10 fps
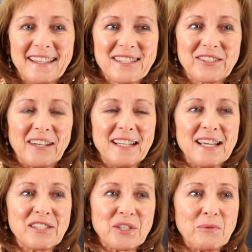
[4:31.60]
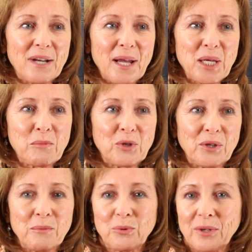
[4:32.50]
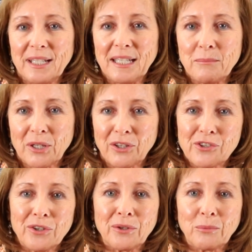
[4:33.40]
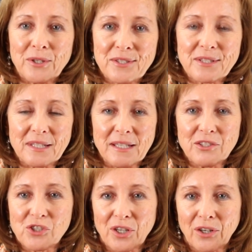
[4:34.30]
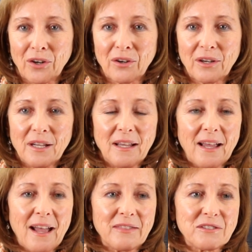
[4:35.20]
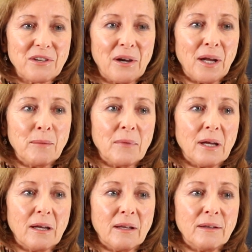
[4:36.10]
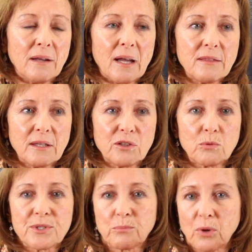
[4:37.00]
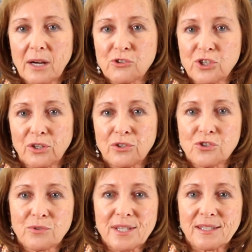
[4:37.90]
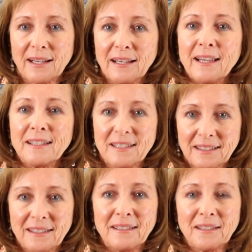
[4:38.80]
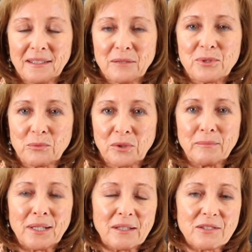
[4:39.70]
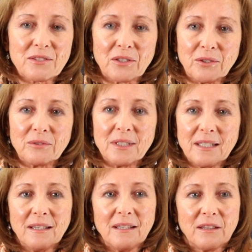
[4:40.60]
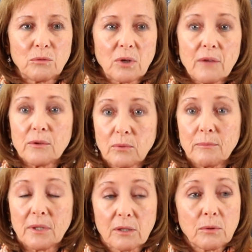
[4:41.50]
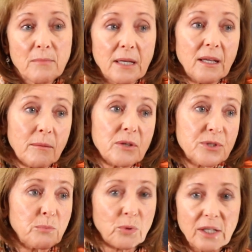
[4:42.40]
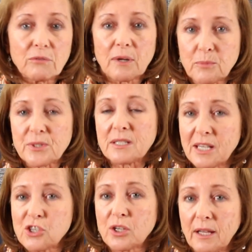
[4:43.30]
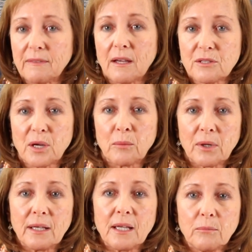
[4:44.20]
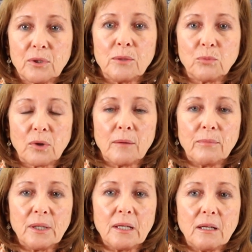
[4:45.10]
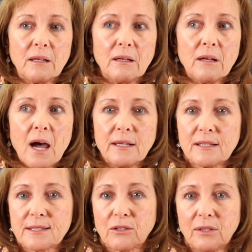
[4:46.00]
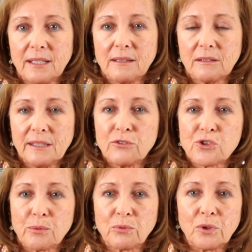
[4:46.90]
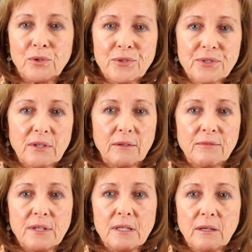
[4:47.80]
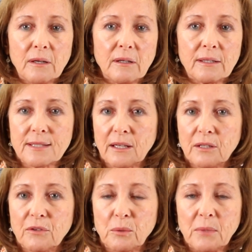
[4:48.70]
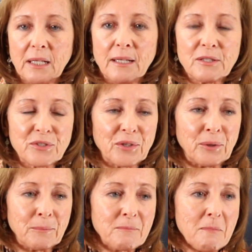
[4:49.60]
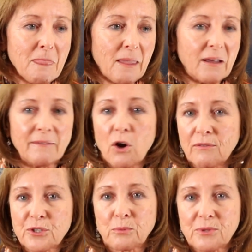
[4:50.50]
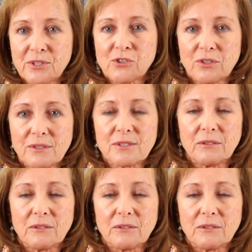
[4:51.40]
Yeah, that's great. Yeah, so when I came onto the board, Nikki Maringer was the chair at the time, and I think there was a prior chair, Joyce Idolette, and that was a woman, and so there were other women, there were many. I mean, it was a pretty good representation at that time when I came on the board, but not necessarily in the leadership roles of the executive committee, so, and the officer positions.